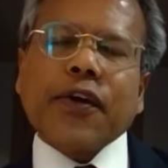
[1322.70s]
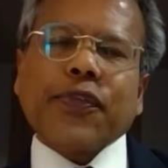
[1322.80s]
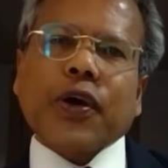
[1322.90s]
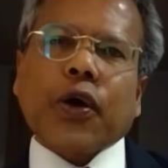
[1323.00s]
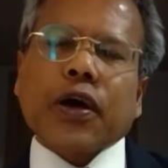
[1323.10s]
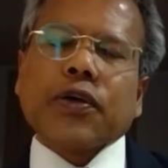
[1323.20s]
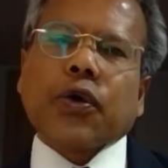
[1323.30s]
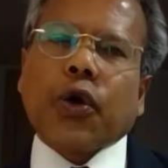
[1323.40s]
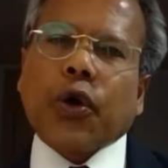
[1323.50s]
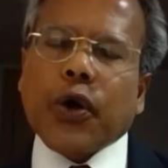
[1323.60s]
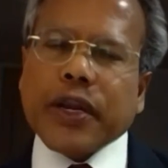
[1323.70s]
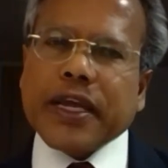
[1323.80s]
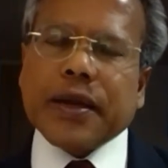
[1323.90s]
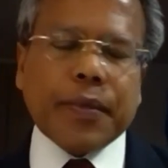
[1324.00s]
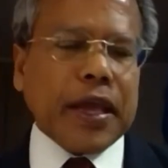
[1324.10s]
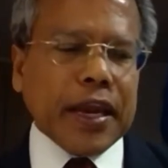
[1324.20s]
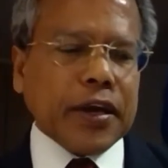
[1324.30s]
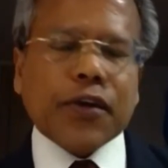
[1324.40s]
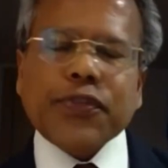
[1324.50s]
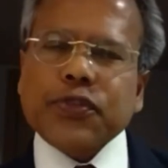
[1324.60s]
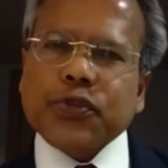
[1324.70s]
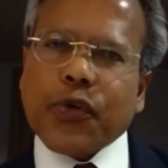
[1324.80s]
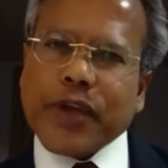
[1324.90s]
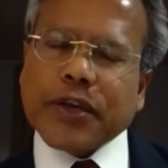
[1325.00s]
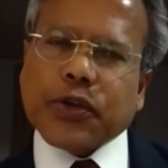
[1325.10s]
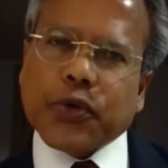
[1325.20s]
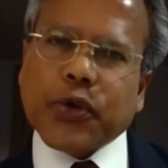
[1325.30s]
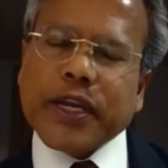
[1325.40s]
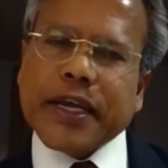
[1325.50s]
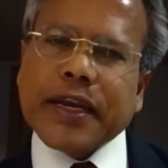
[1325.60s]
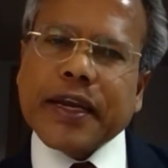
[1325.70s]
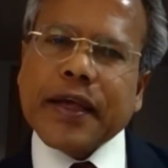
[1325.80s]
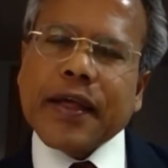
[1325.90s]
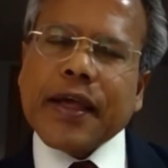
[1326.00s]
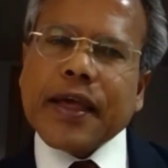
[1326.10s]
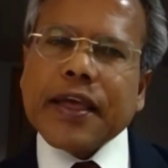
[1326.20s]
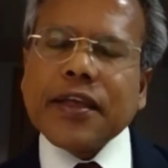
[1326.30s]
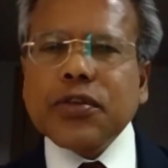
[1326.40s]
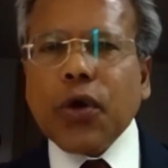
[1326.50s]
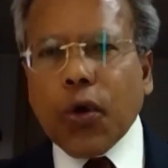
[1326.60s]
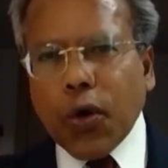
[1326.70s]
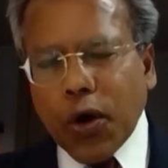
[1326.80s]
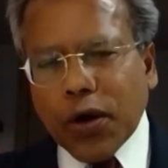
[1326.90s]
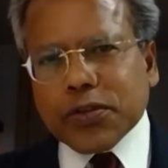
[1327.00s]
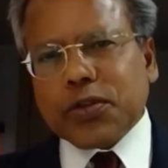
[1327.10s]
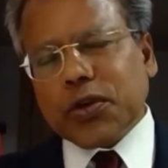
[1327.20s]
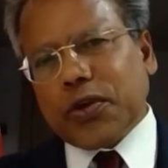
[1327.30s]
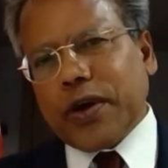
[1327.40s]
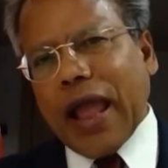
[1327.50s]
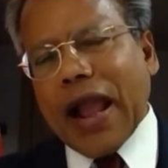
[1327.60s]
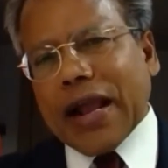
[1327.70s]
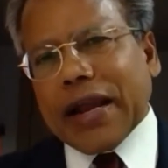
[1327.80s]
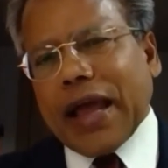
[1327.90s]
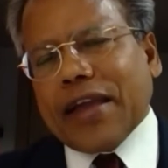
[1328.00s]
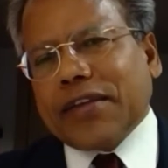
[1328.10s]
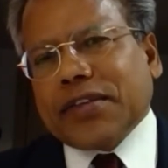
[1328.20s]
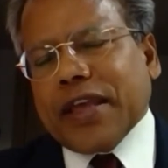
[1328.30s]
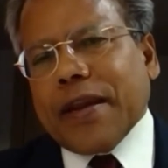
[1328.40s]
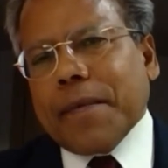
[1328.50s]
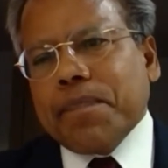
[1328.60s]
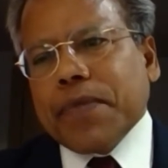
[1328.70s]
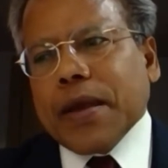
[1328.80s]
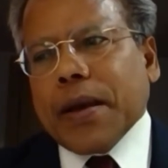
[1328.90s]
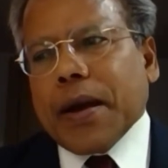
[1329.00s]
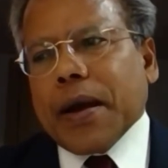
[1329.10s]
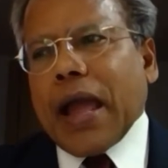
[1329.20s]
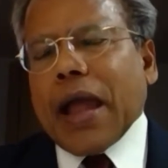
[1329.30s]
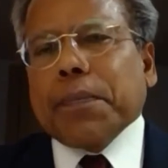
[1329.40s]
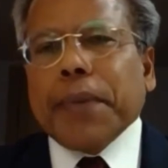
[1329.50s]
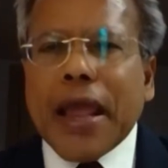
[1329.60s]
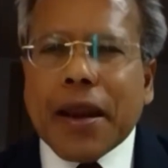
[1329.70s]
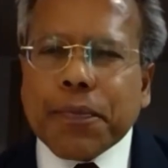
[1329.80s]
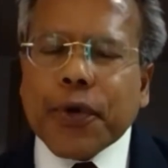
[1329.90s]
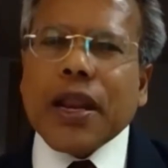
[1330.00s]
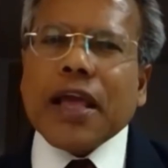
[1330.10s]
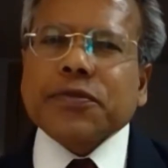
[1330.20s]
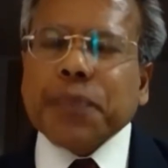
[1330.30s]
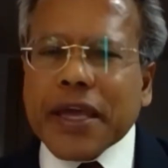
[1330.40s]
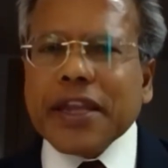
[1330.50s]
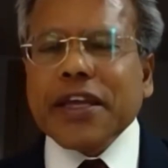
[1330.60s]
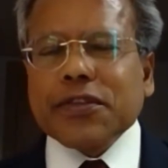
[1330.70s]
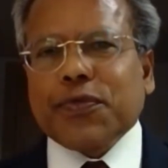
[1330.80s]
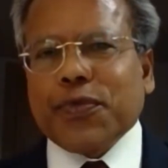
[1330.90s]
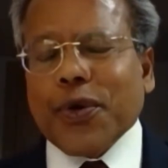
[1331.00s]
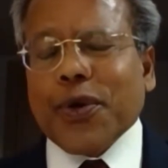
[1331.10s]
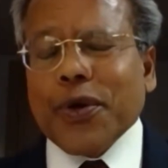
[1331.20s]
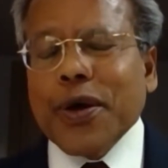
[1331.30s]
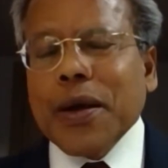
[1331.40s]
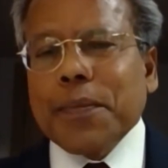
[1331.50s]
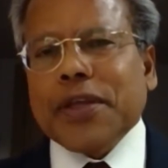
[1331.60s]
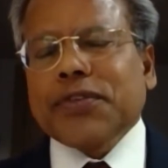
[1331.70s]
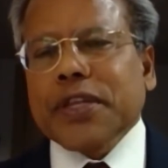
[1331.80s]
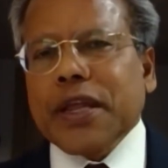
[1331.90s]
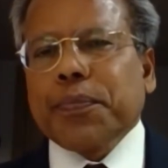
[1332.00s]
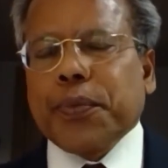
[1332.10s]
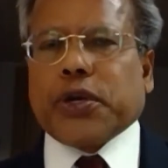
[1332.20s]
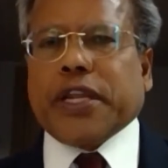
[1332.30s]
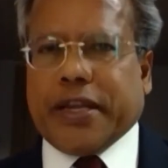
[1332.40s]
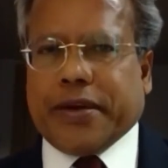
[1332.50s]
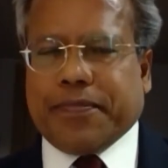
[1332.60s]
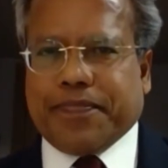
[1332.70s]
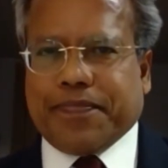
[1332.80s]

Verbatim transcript: of colonial, end of Soviet Union is also agonizing uh, and painful experience for President Putin.